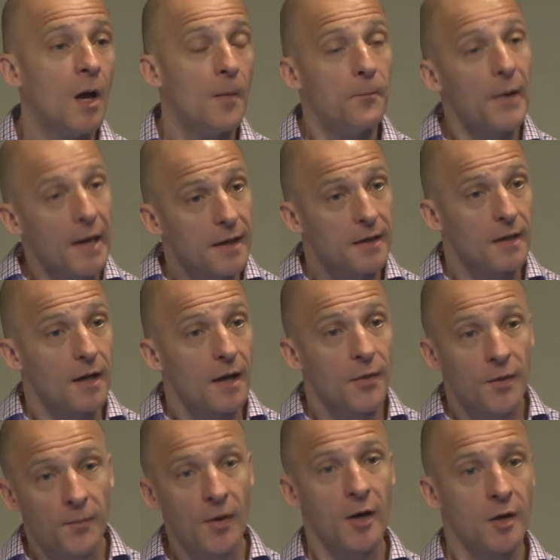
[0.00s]
But
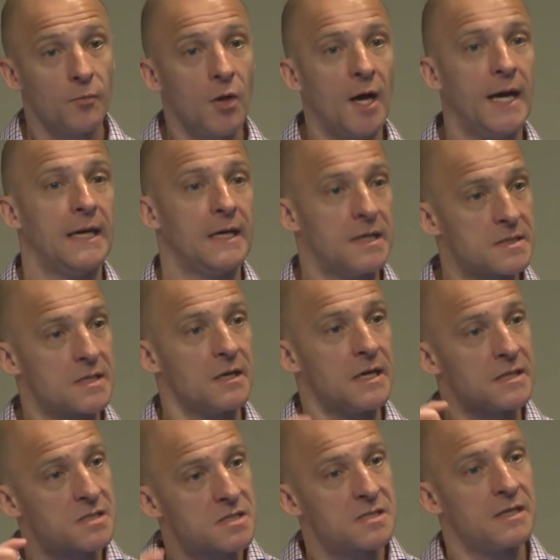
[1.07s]
the bottom line is
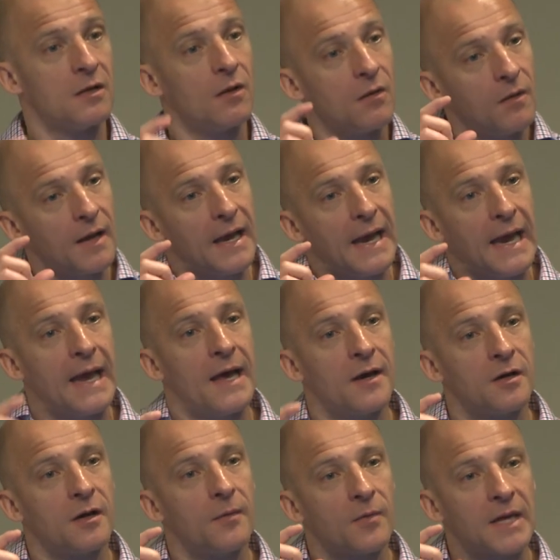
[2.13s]
it still
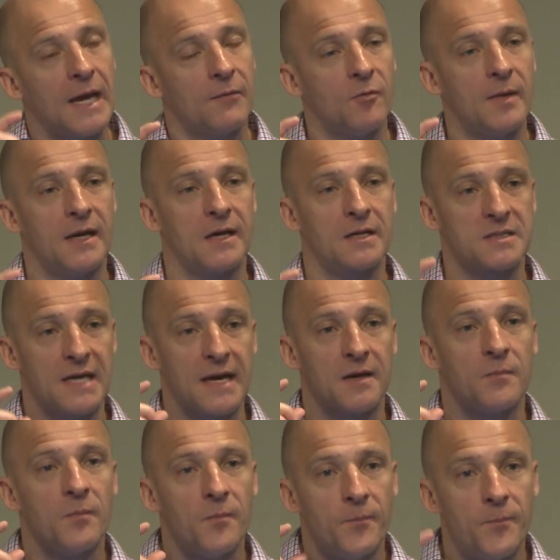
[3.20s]
had, Cabometyx had a
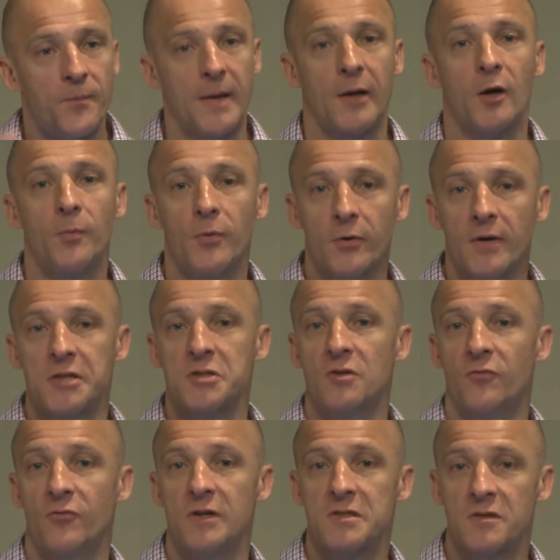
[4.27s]
better
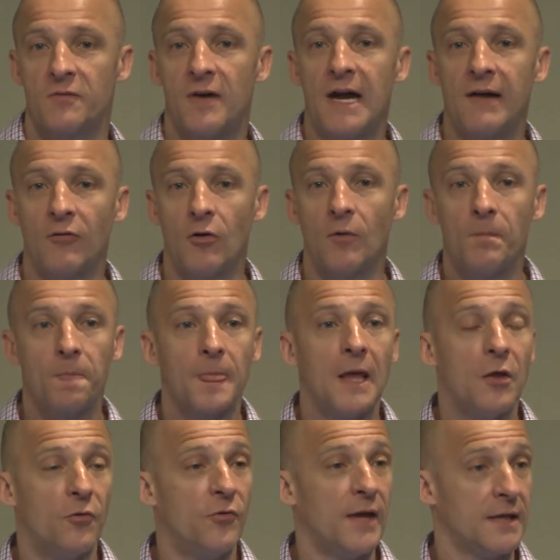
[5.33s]
progression-free survival
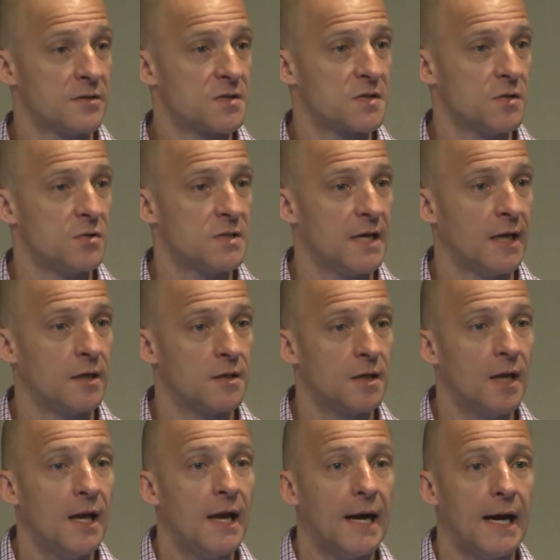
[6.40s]
than Sutent.
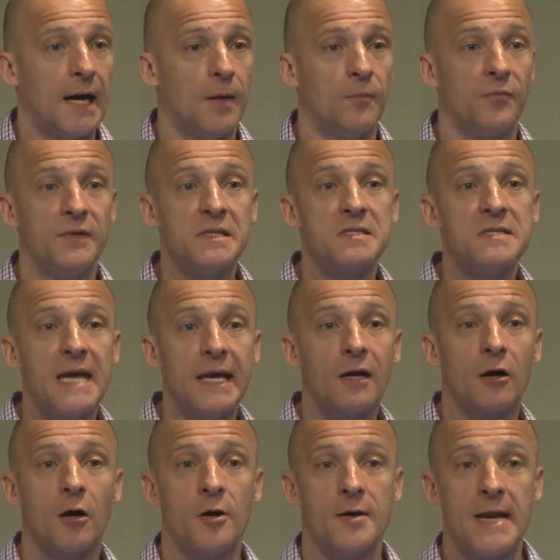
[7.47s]
Um, these data
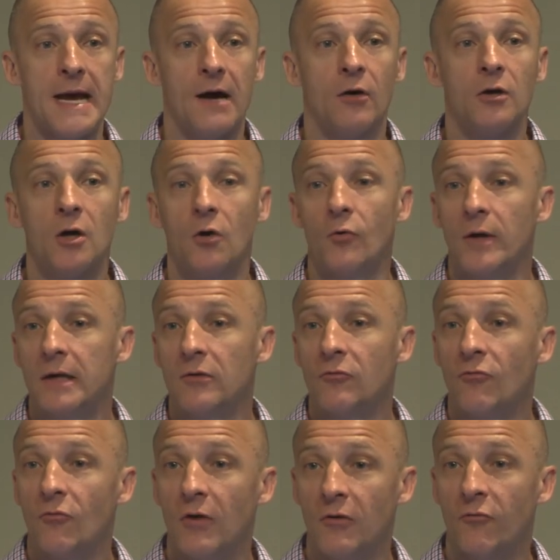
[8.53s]
are now going in